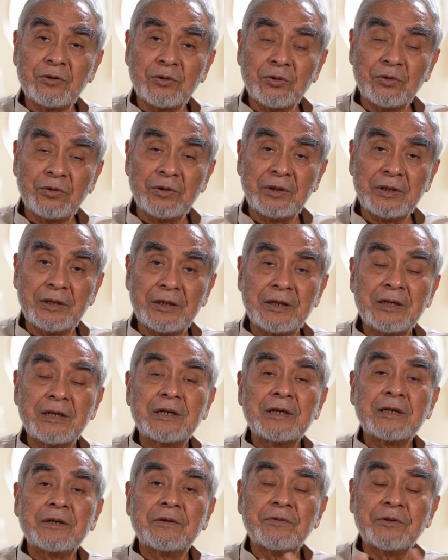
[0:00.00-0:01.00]
only
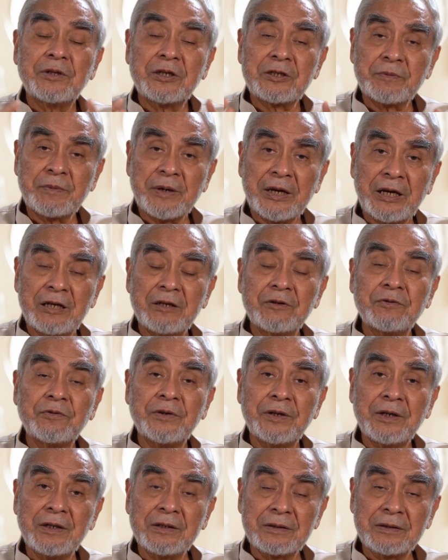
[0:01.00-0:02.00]
with a smiling
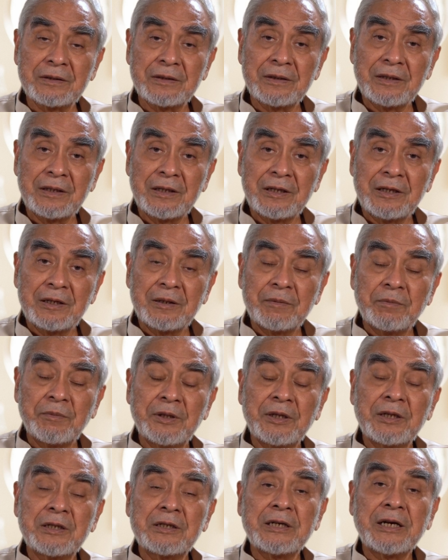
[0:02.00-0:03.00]
face, but
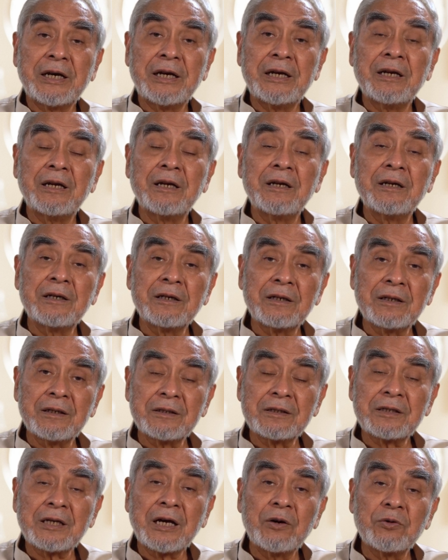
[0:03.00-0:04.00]
the child
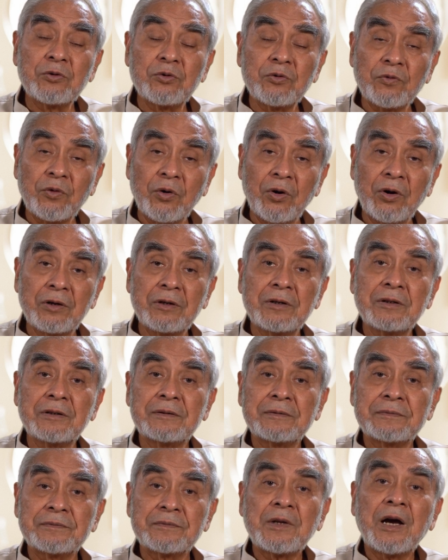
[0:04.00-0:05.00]
learns how to walk,
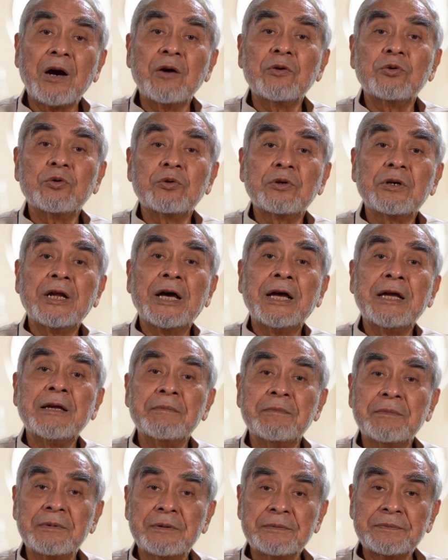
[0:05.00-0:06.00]
how to
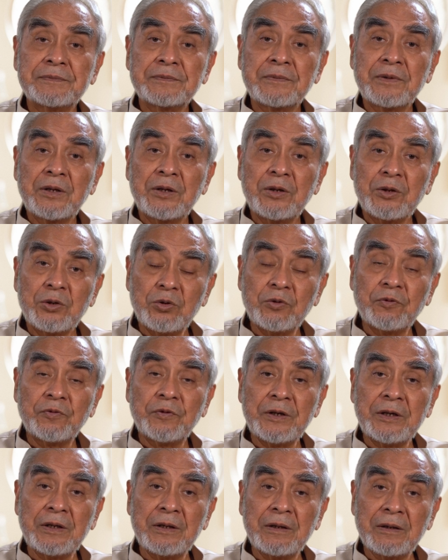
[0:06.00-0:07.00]
climb. You
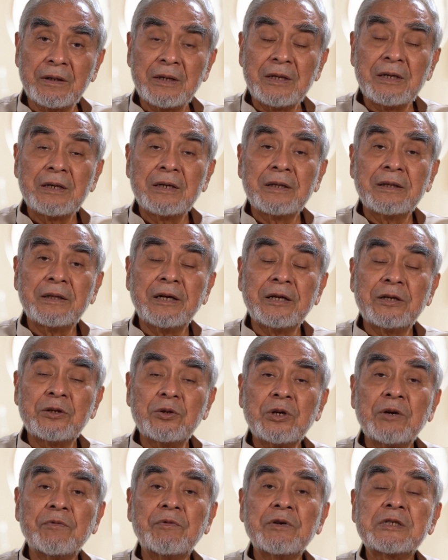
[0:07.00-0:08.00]
feel that
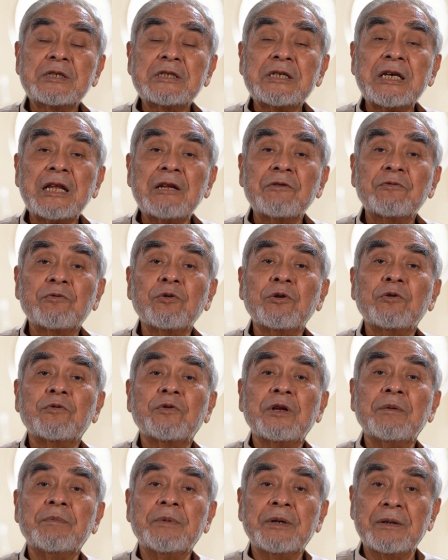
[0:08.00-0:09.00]
you have a
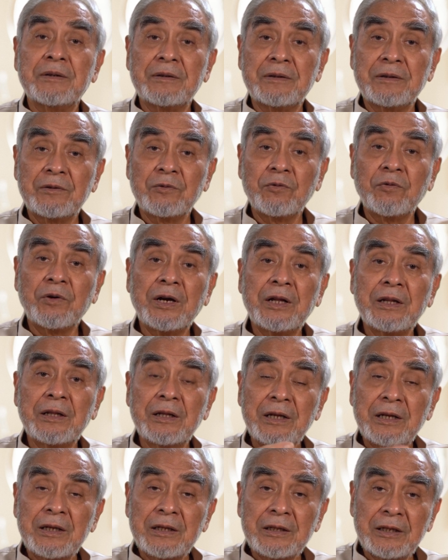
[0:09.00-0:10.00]
self-fulfillment while
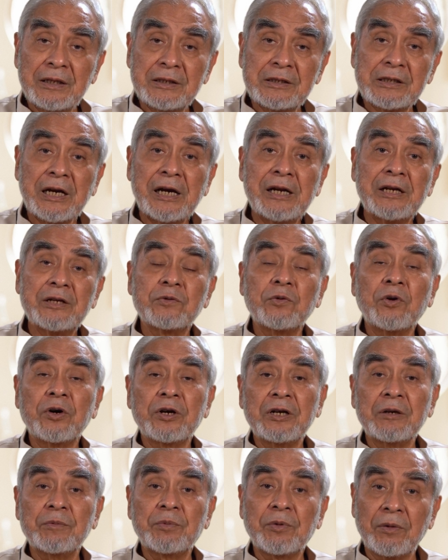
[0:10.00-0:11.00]
the child is
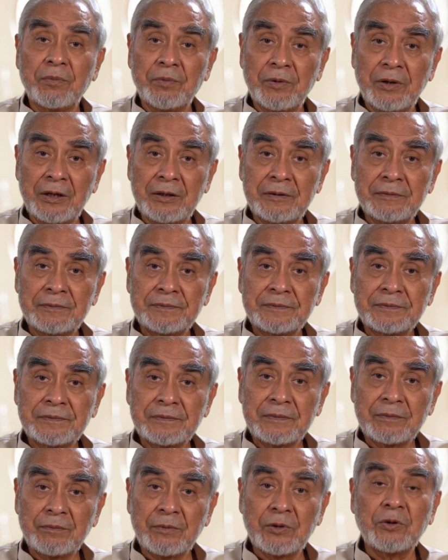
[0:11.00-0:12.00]
walking properly,
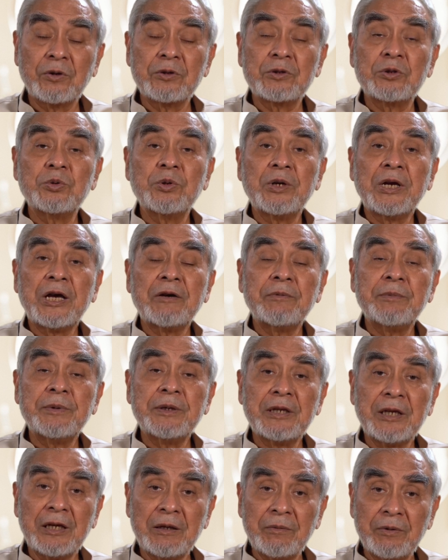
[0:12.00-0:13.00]
because you have
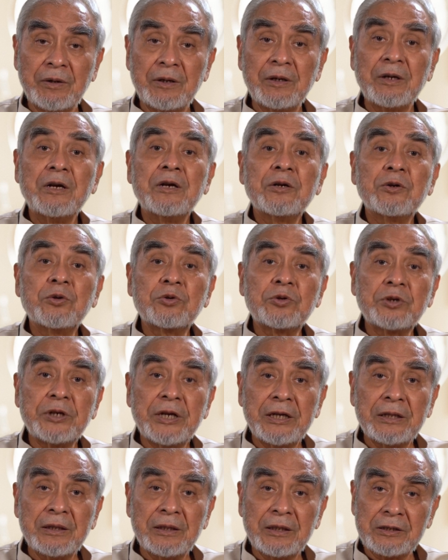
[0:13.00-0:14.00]
been able to
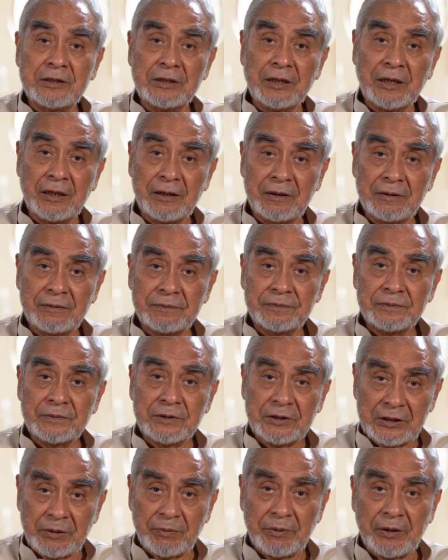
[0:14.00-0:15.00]
train the child.
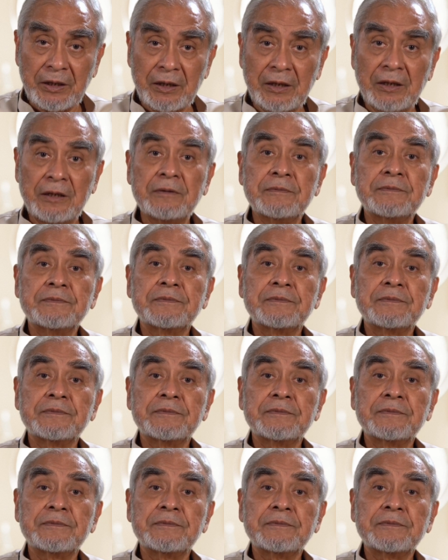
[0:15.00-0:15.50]
Similarly,